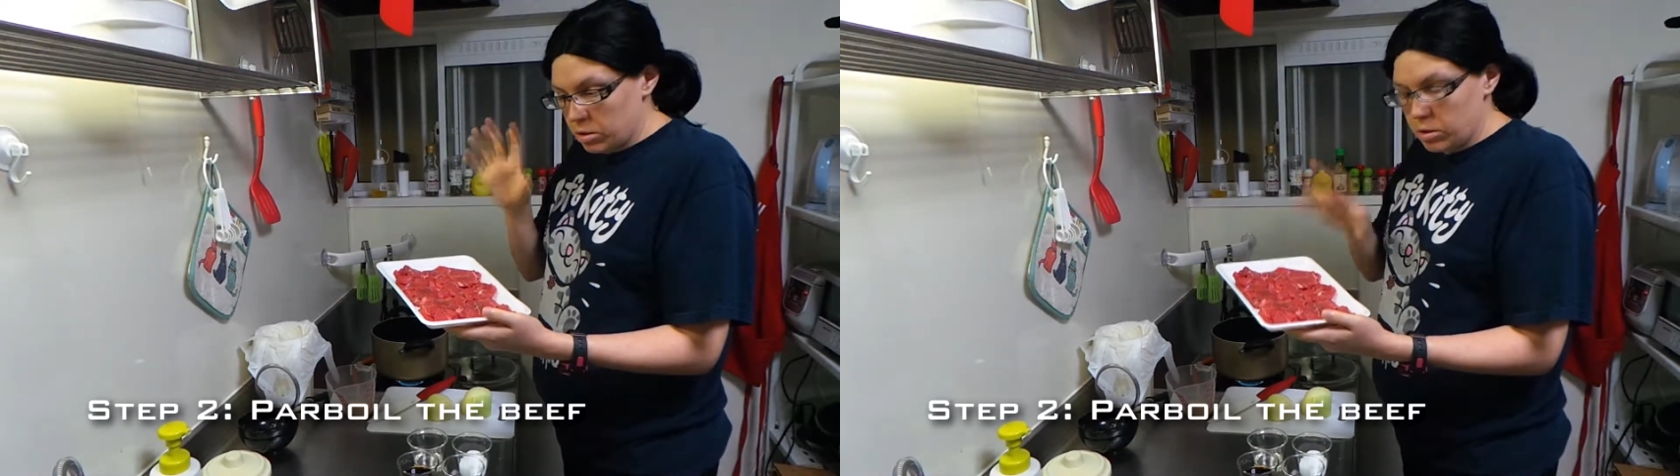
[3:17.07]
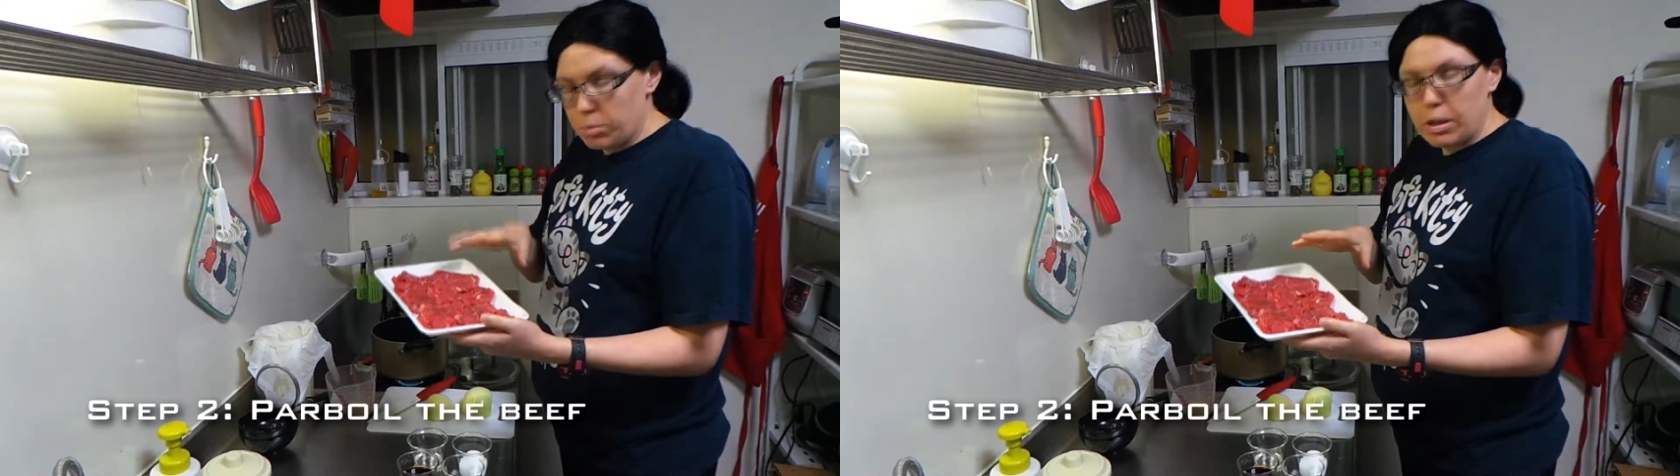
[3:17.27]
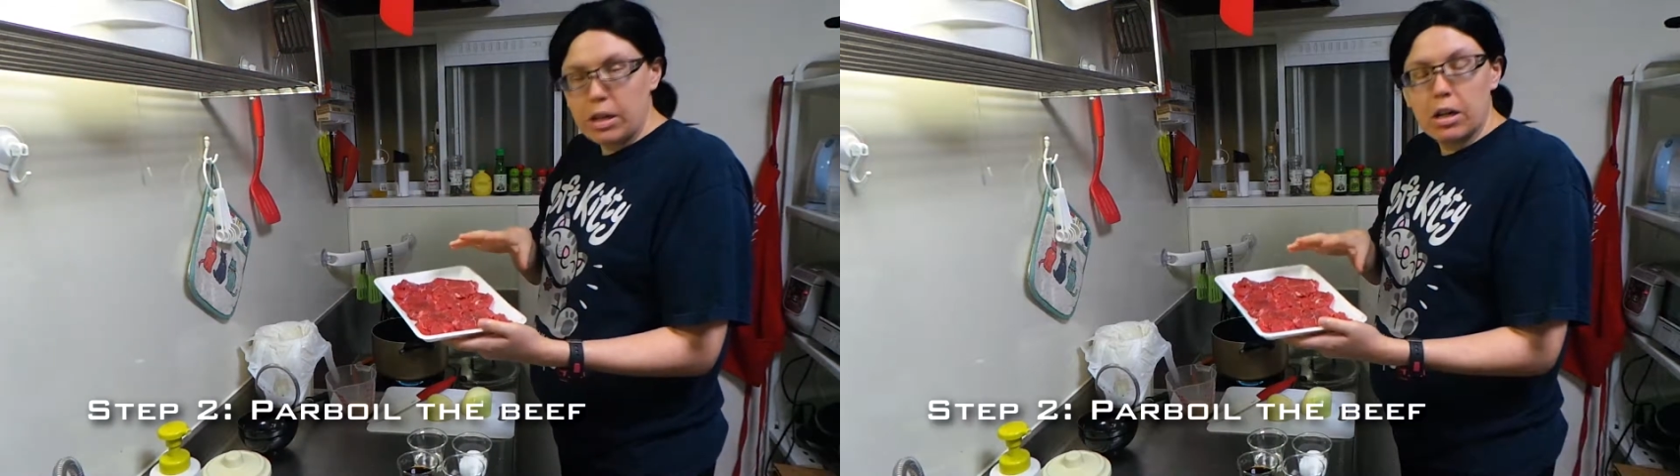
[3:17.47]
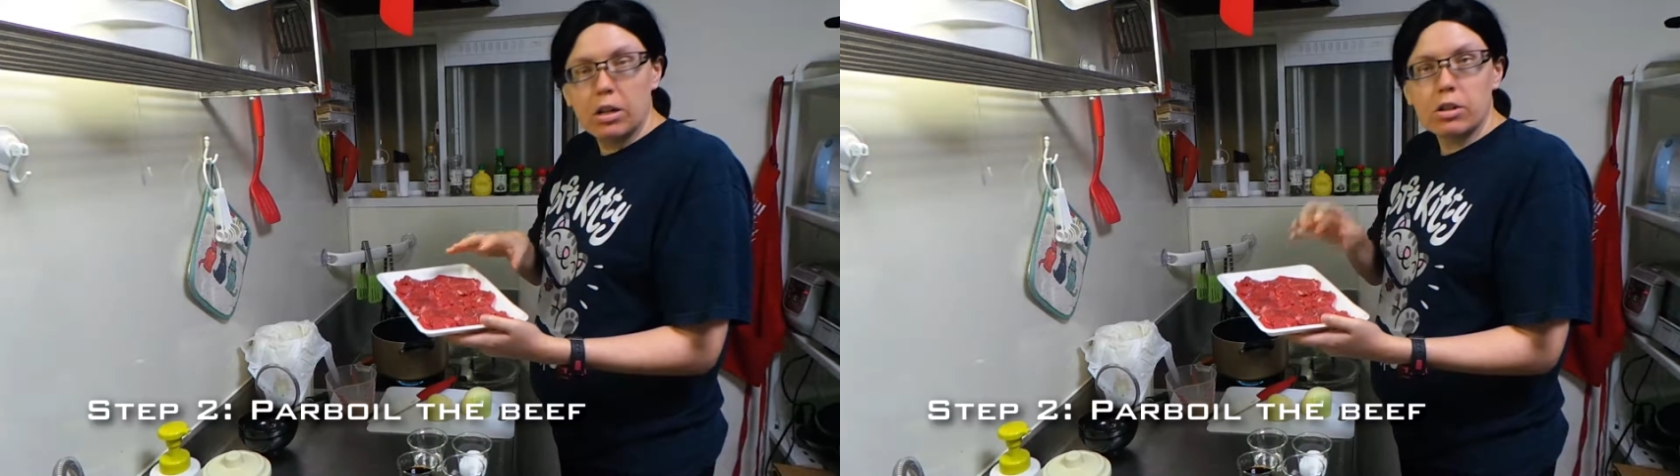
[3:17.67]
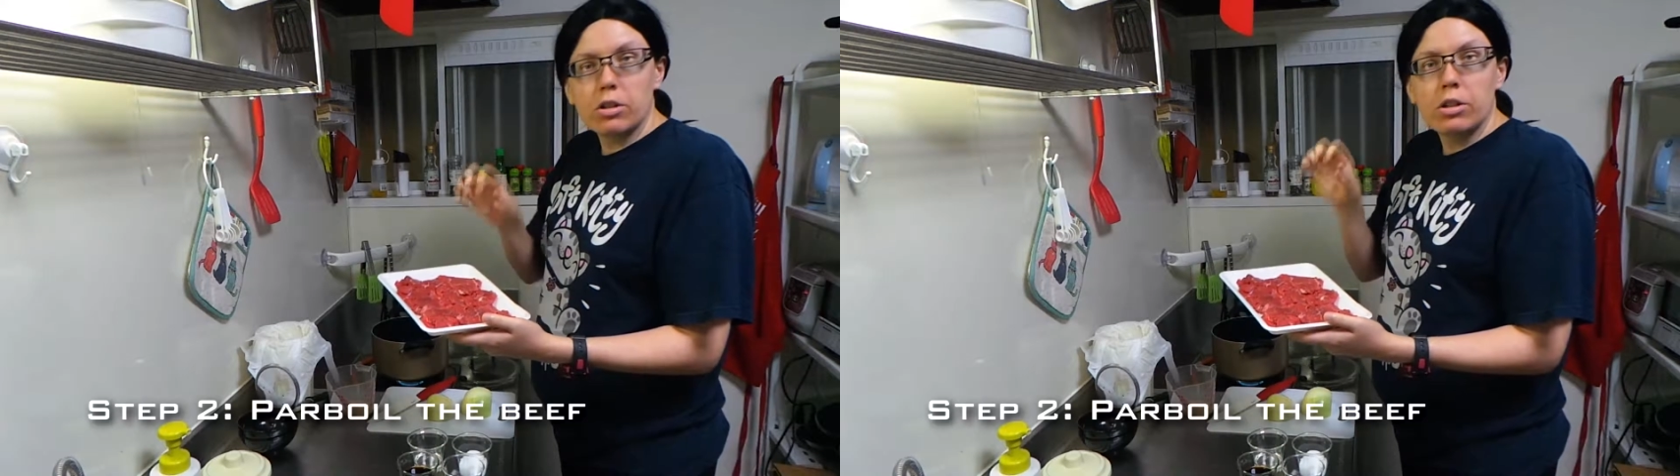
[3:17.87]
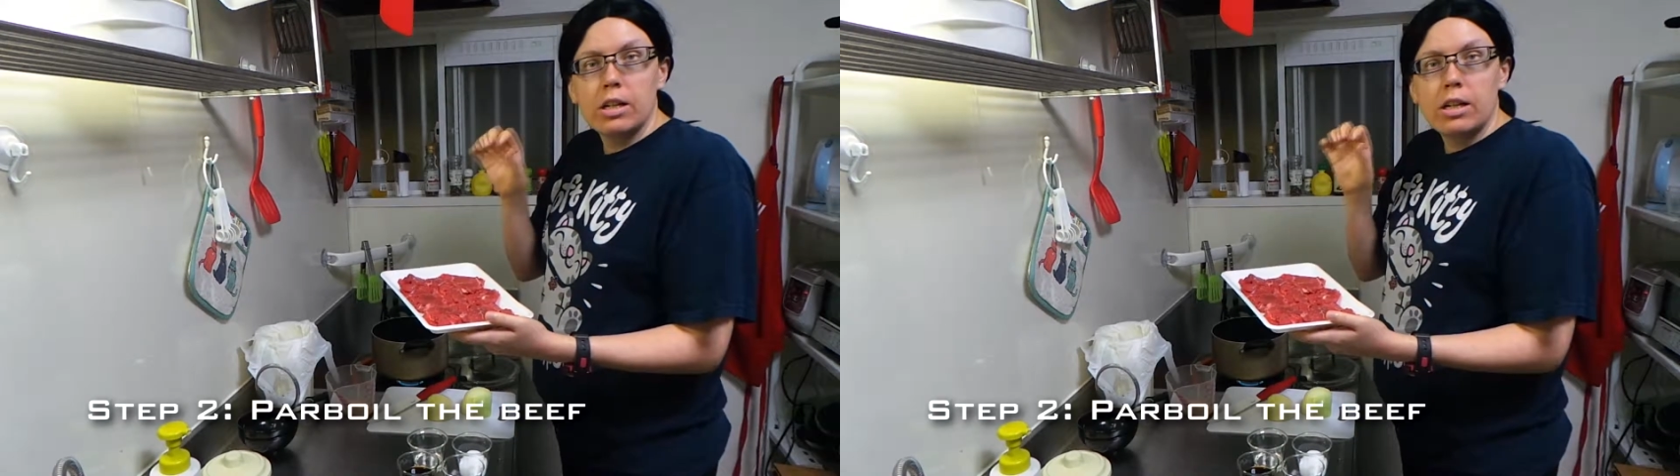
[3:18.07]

the red color